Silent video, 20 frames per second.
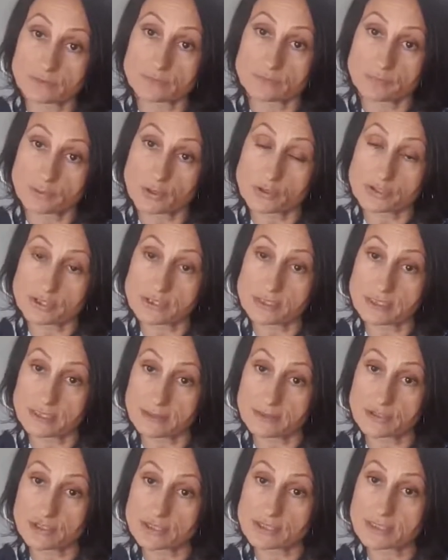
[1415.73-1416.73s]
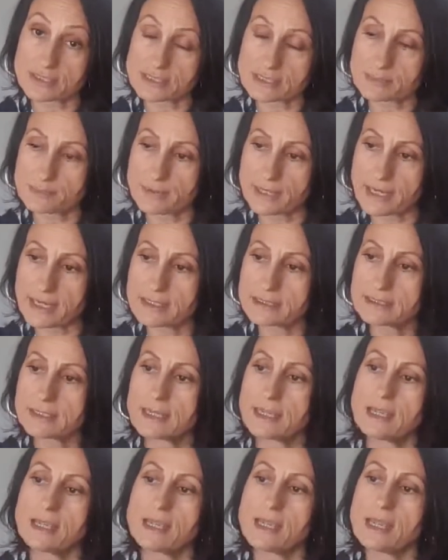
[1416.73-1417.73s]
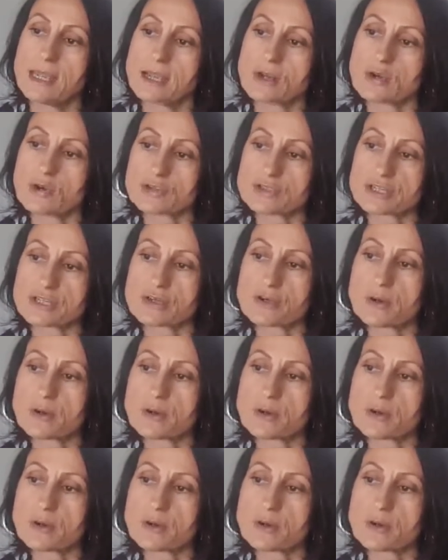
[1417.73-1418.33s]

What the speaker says: process that I just explained, causing